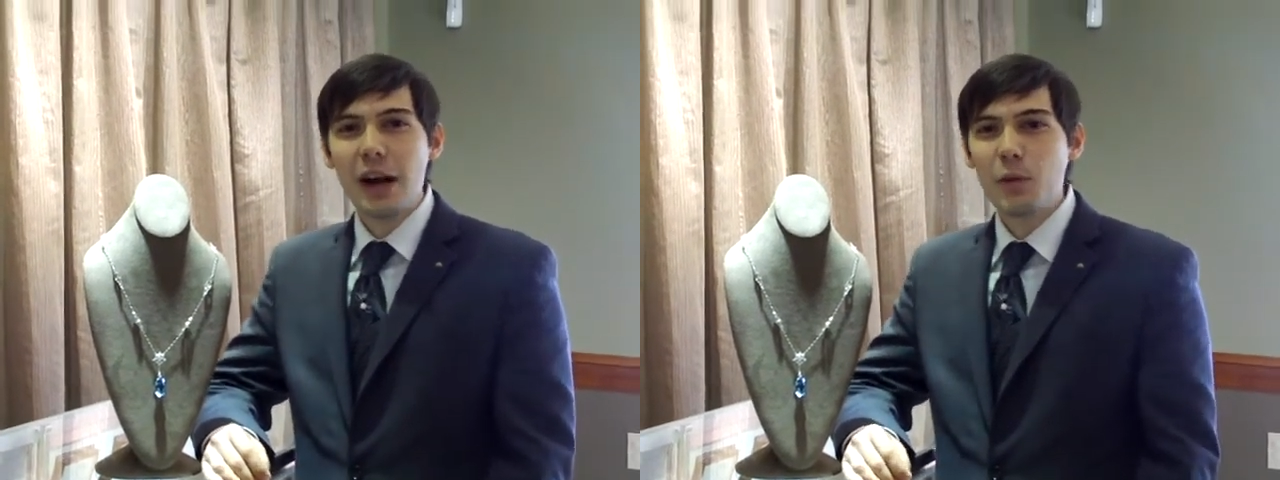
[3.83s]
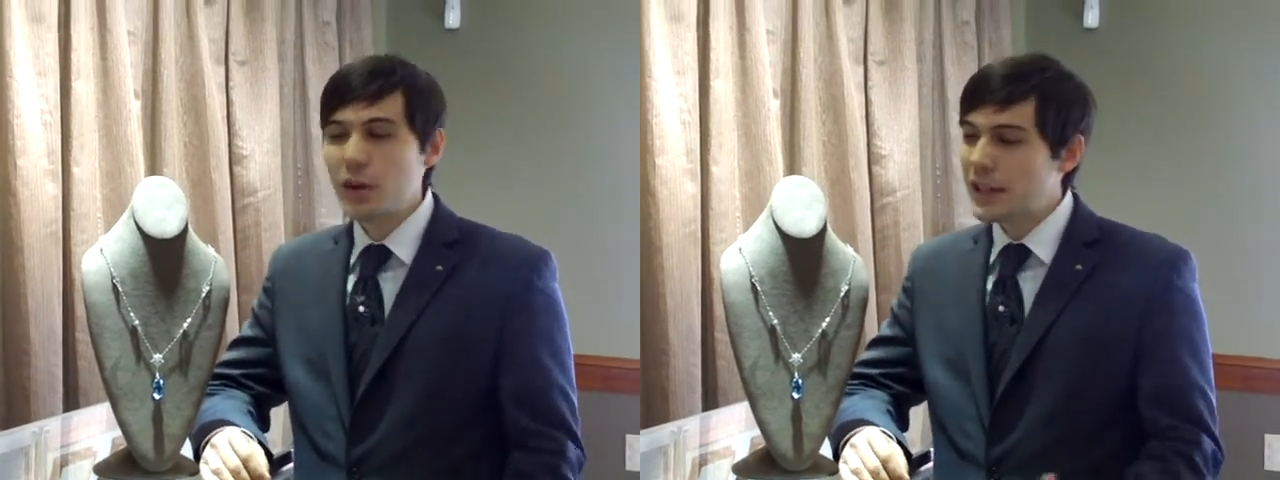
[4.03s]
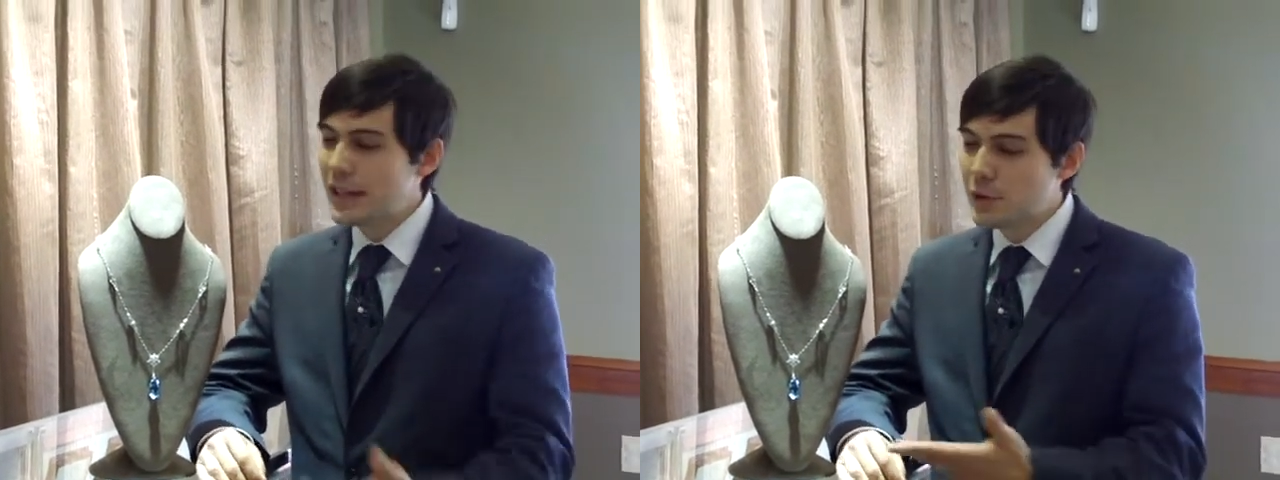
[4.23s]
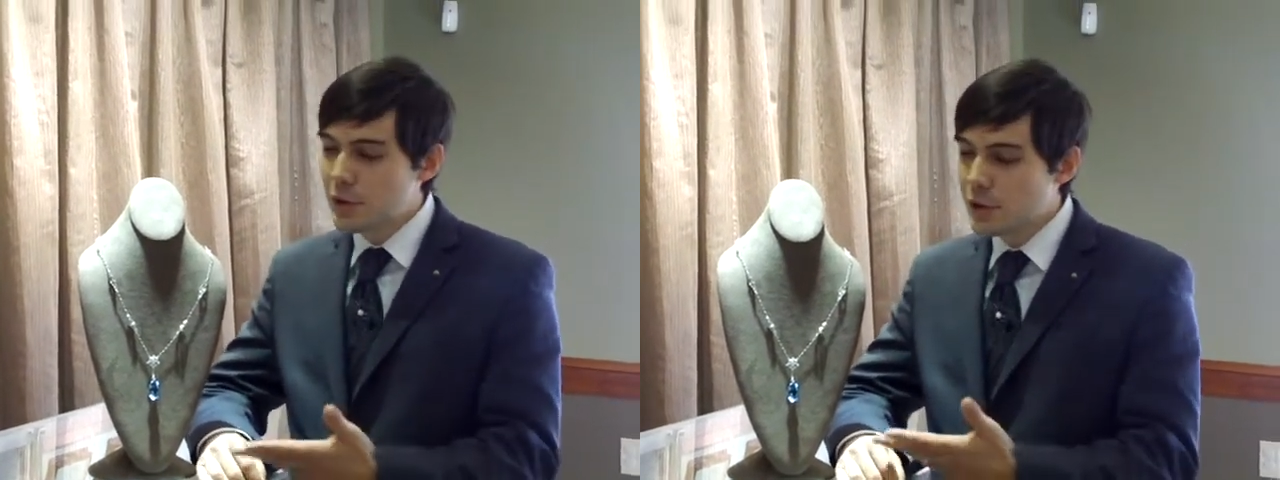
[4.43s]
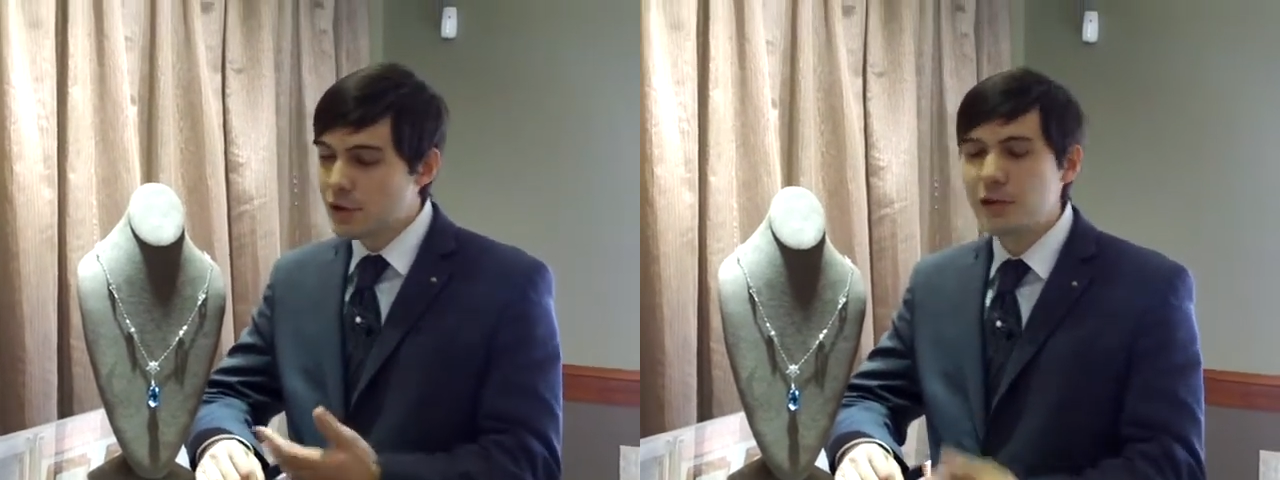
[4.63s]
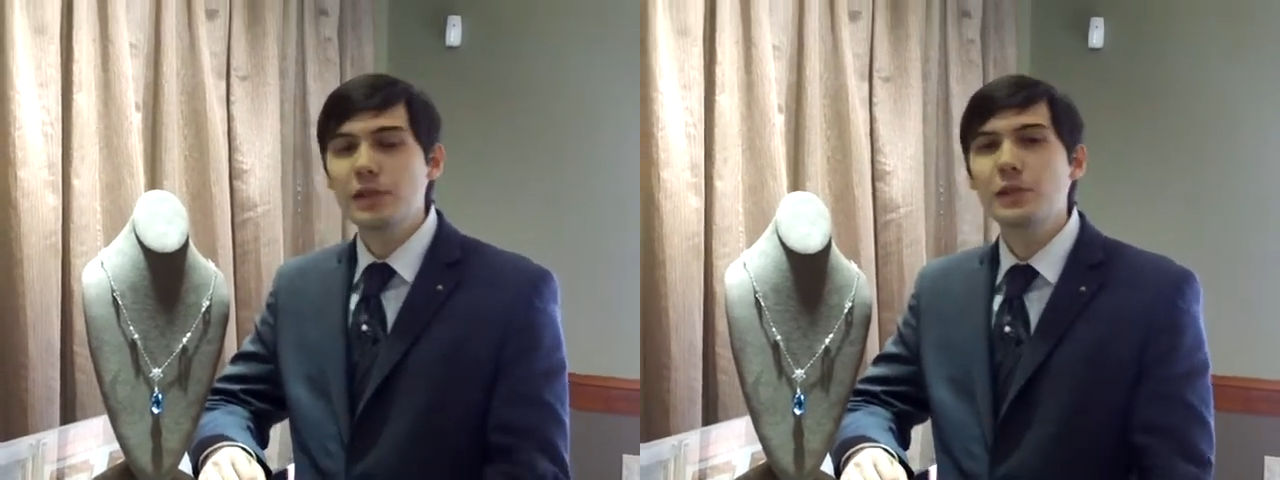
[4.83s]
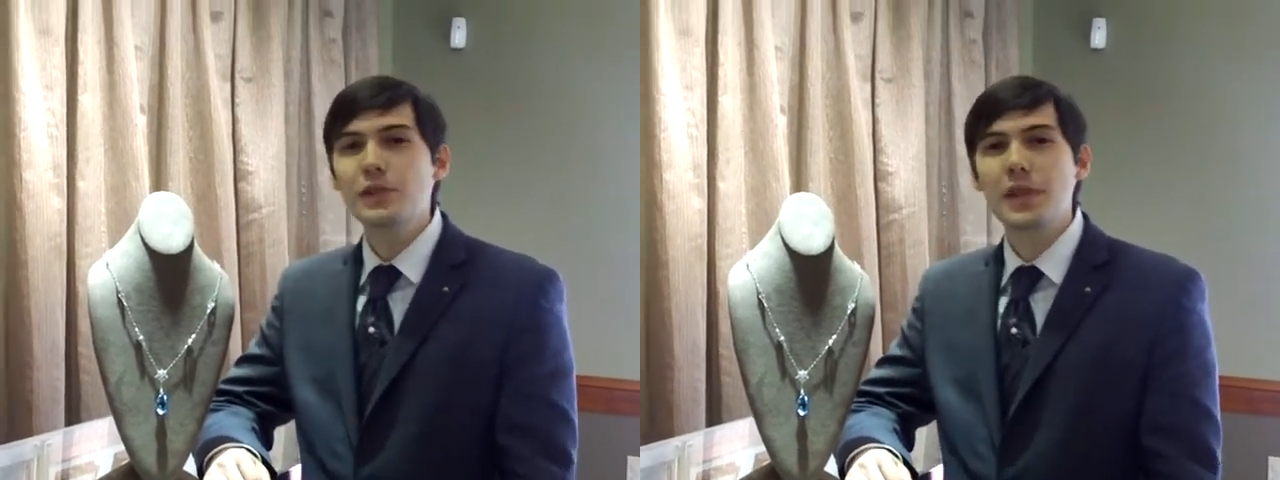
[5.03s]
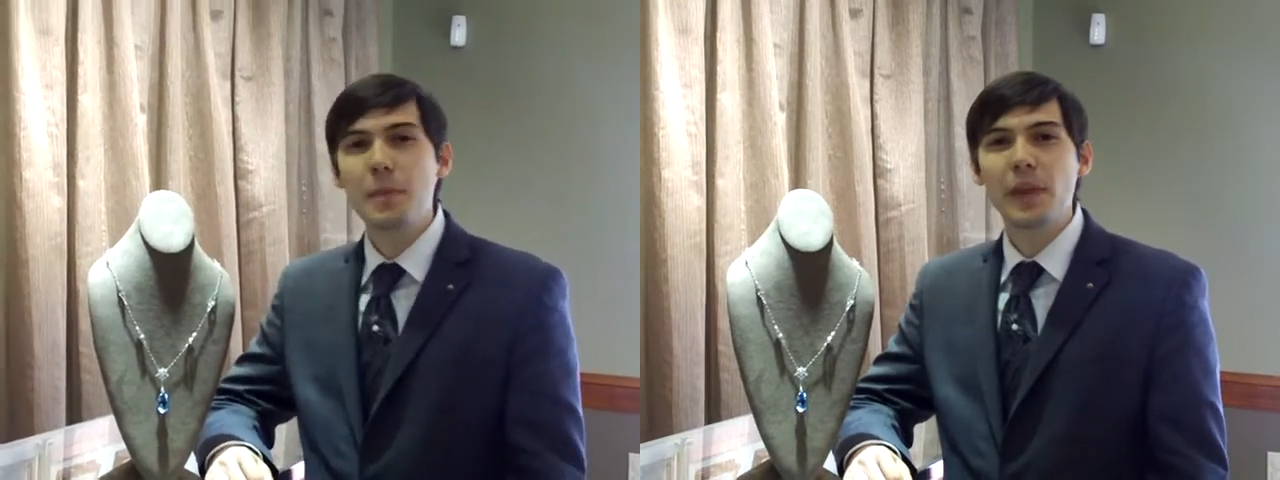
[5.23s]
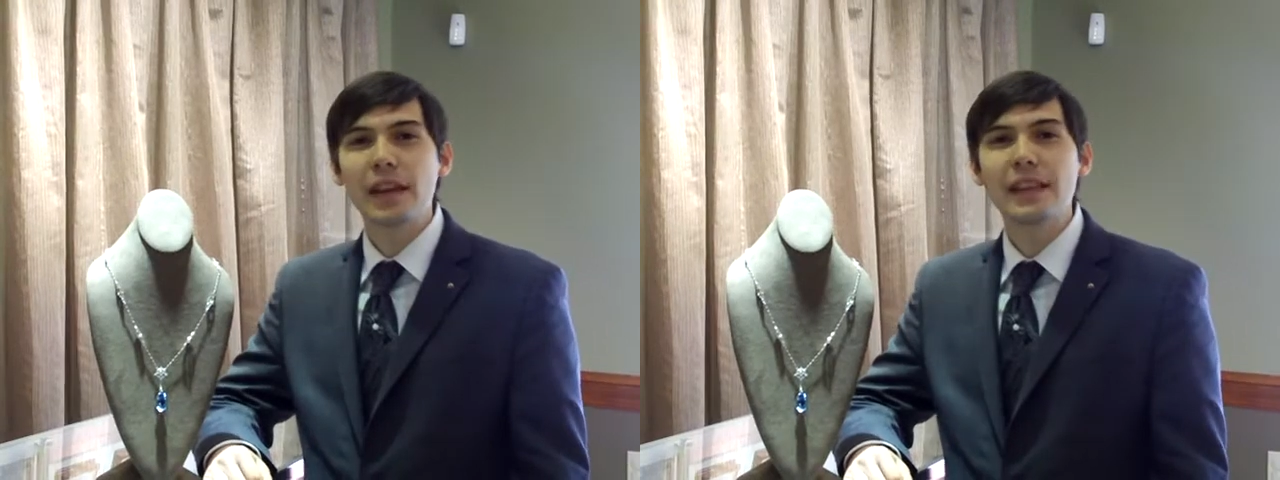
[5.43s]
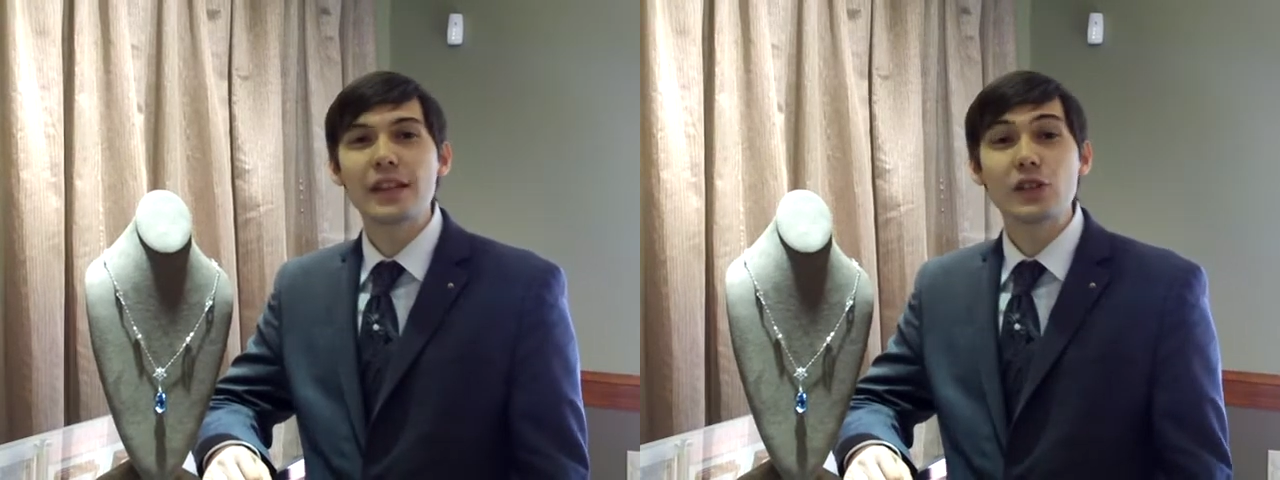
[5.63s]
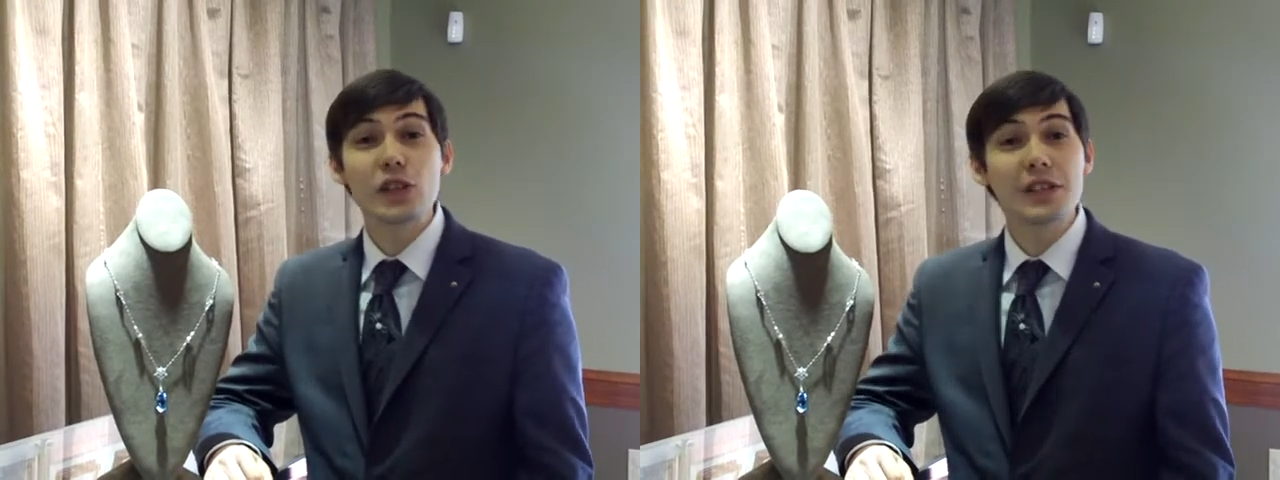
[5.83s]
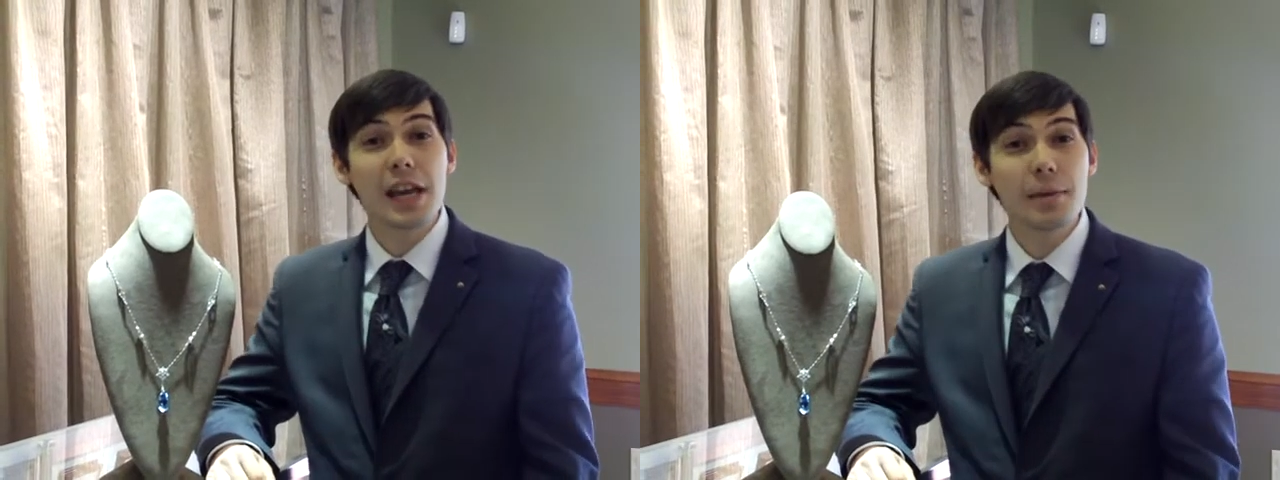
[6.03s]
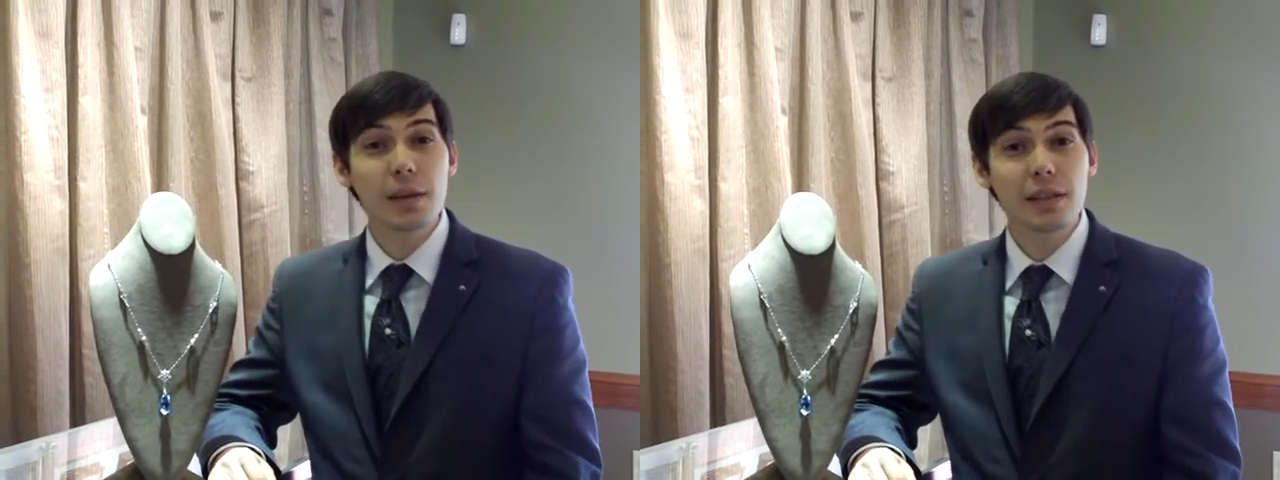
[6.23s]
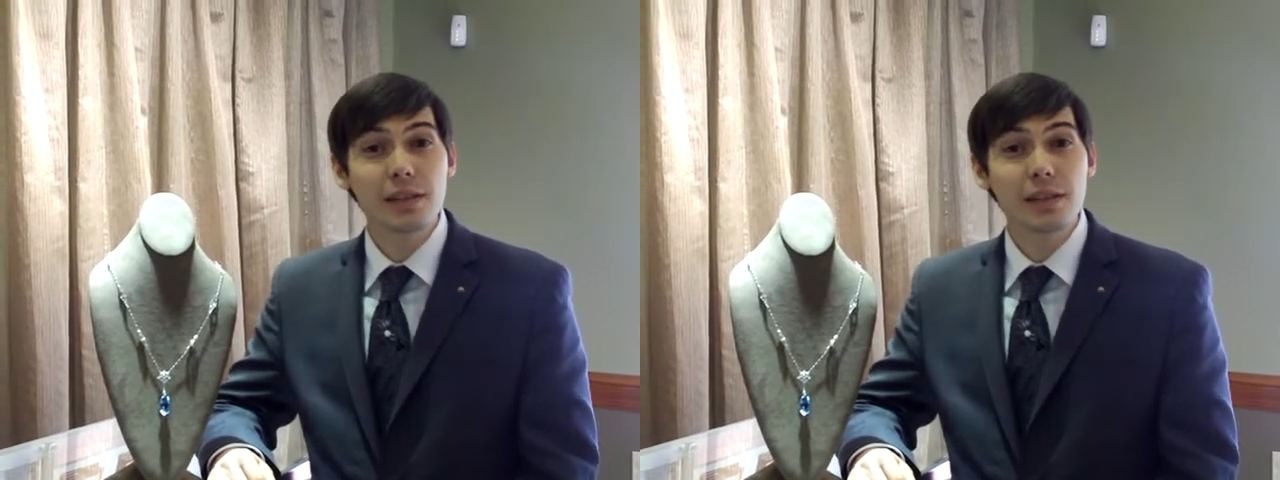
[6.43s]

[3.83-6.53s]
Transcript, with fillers: I wanted to introduce to you something that just came in.